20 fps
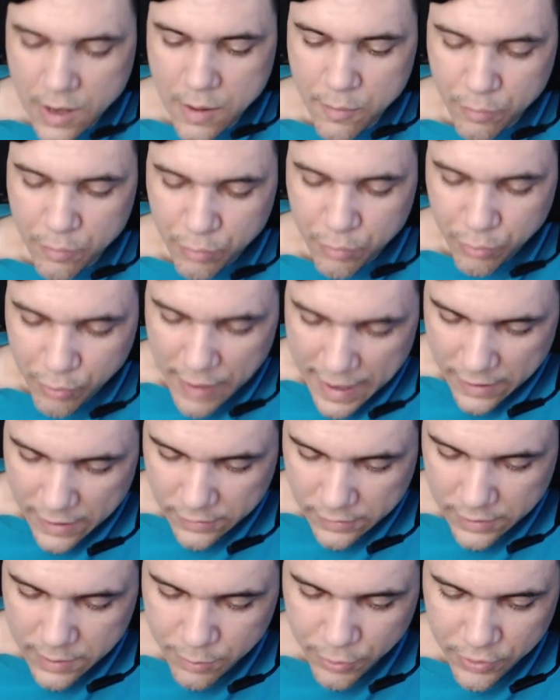
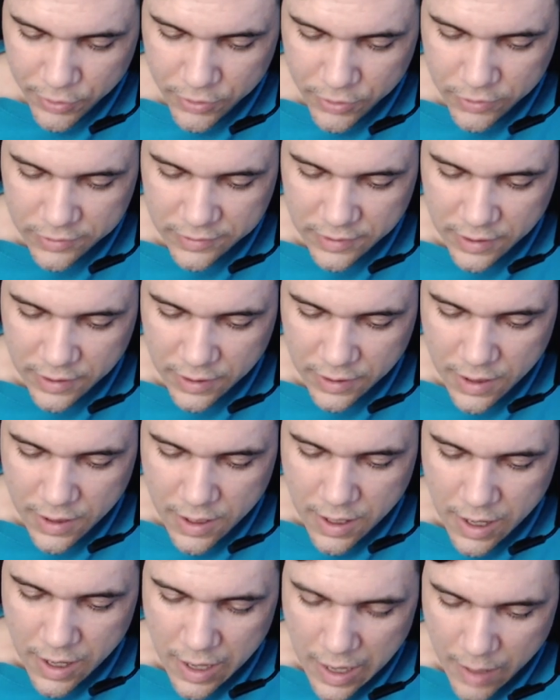proudly producing
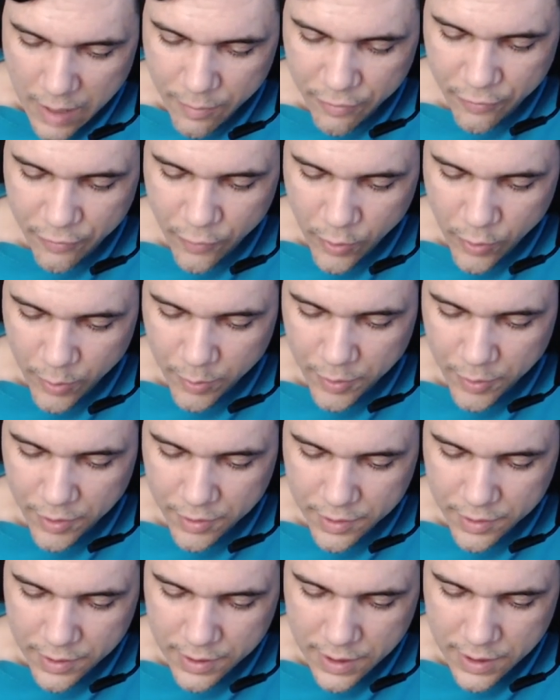hop
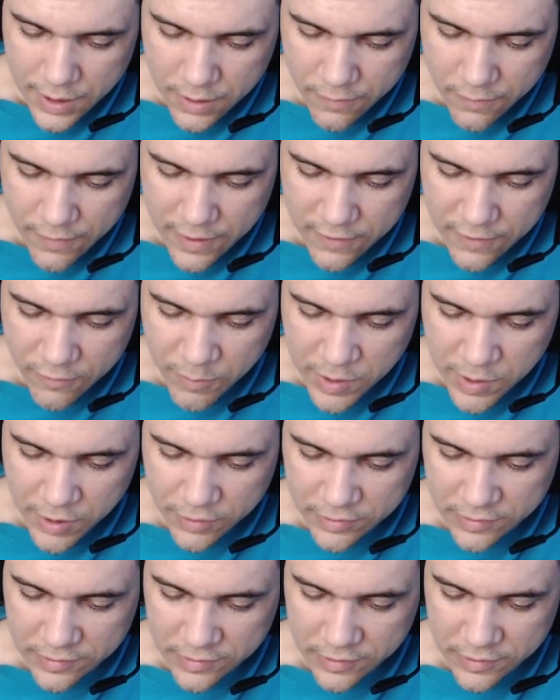forward and innovative
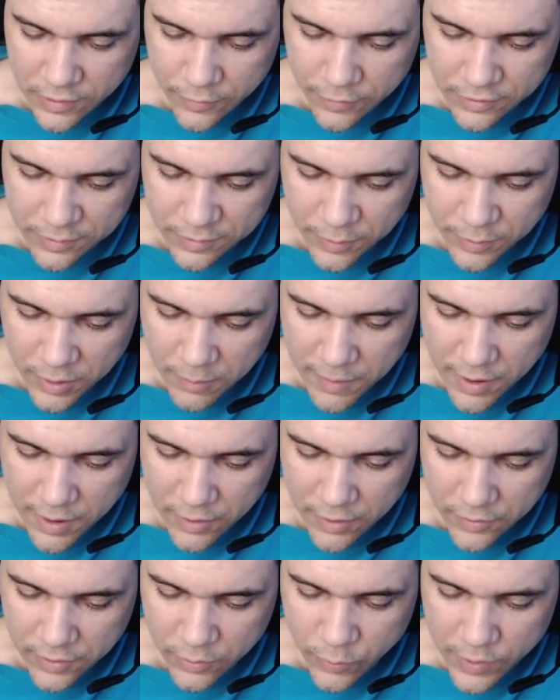beers in Silver Spring,
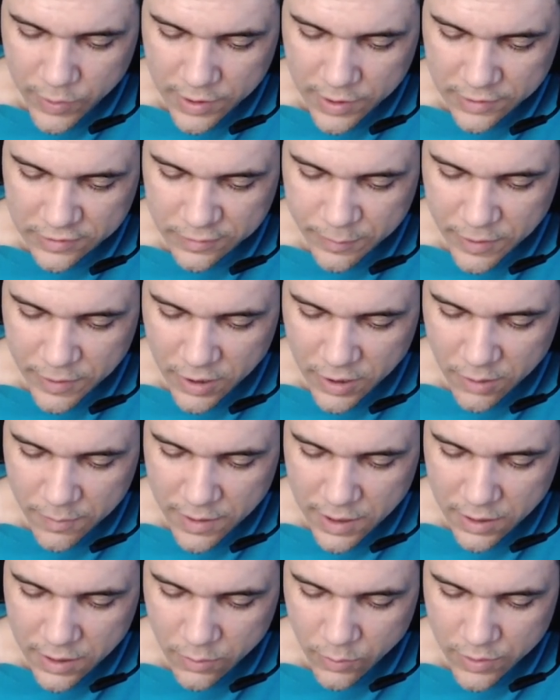Maryland. We
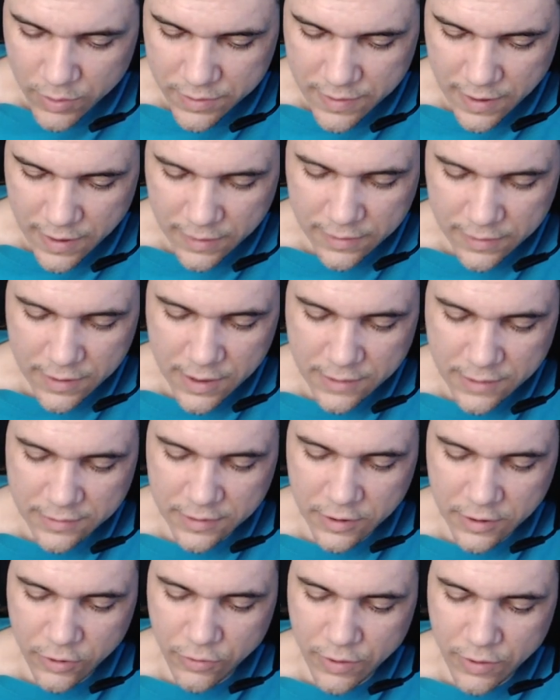experiment with techniques
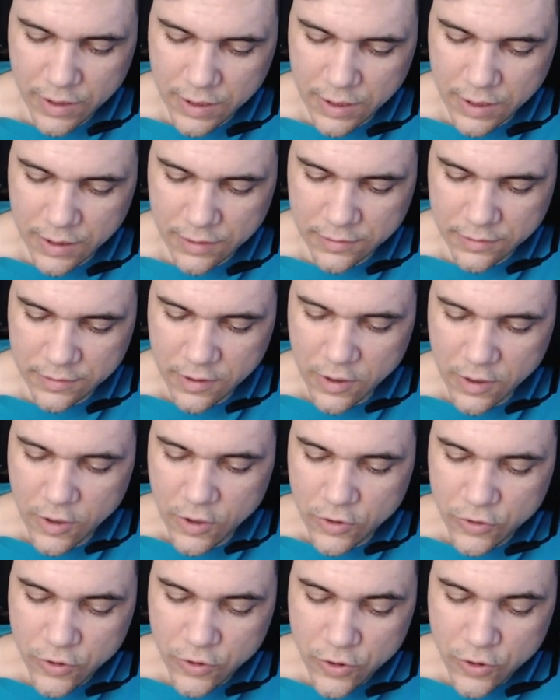and ingredients
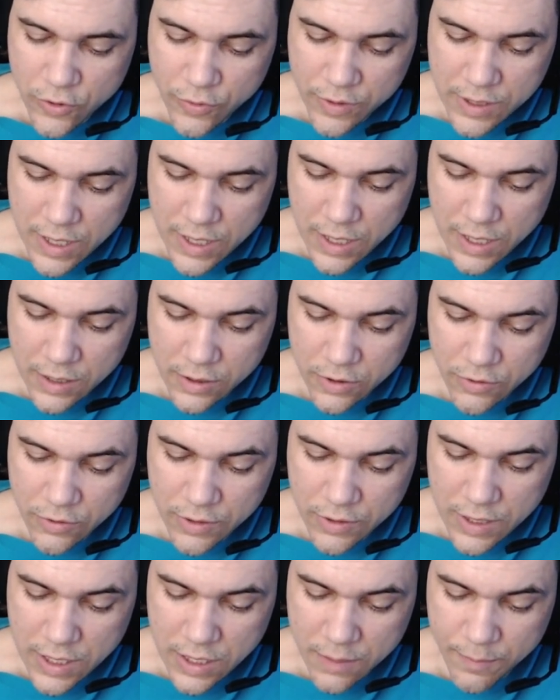to create
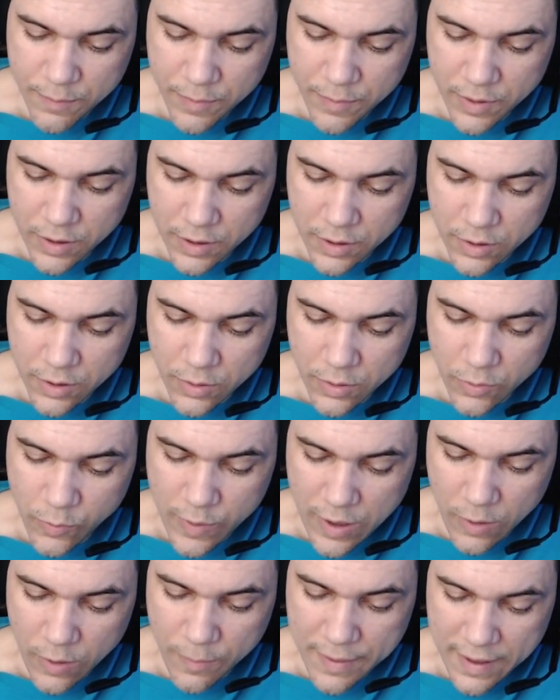unique but
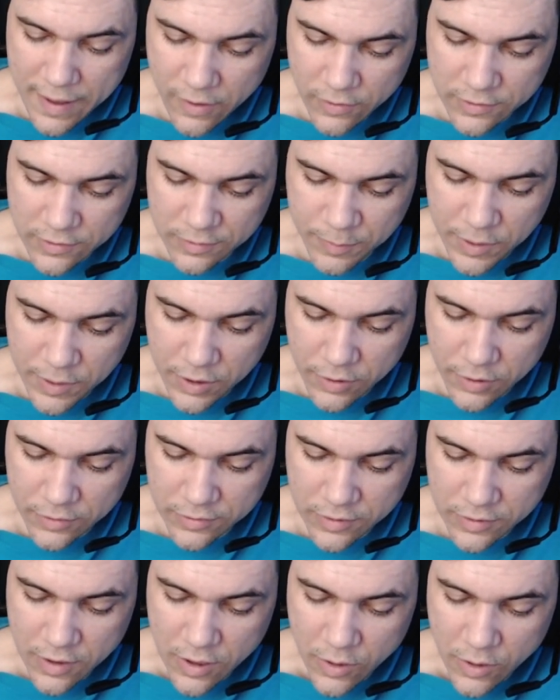well-balanced
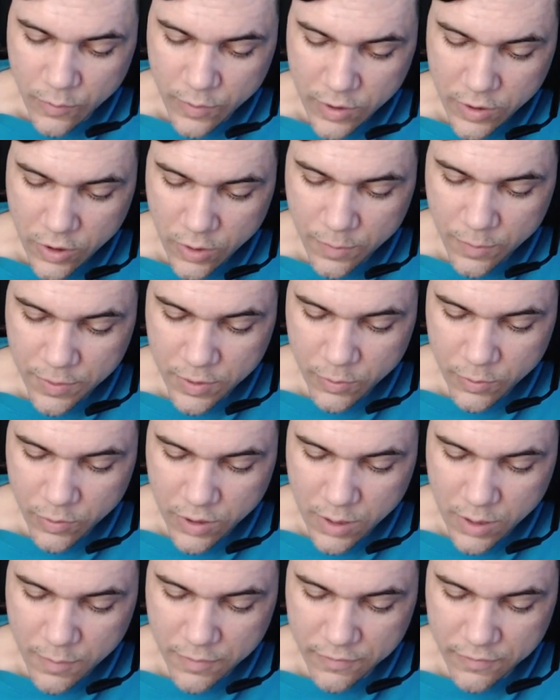beers. We hope you will
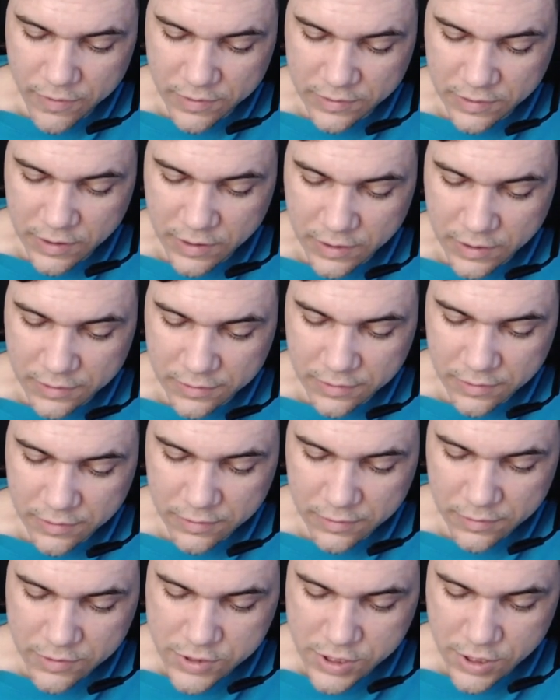come and visit us.
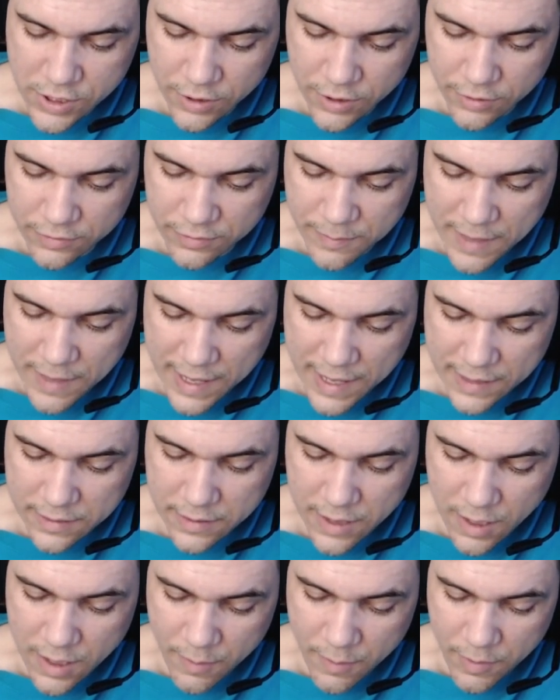Cheers, Matt
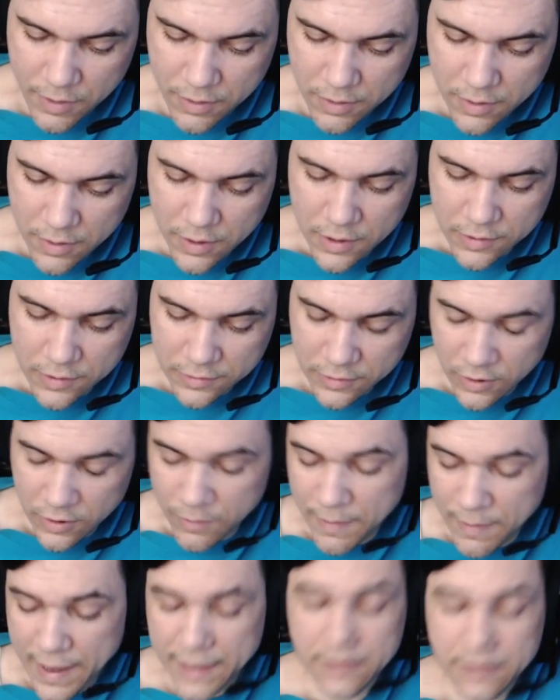and Emma. So
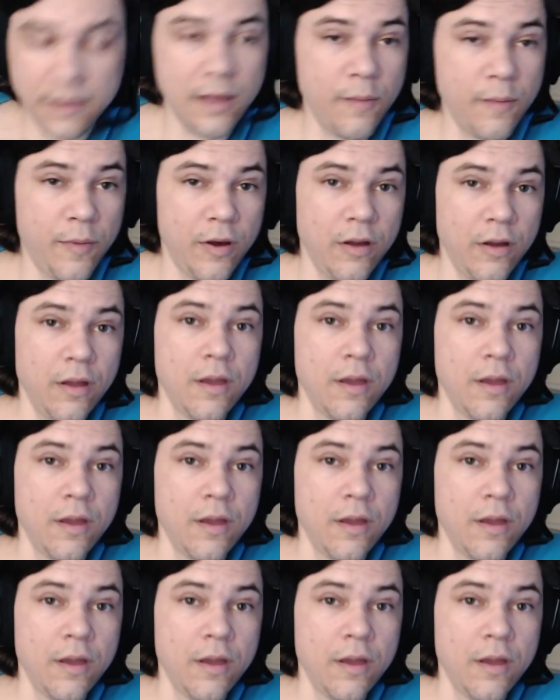Matt and Emma,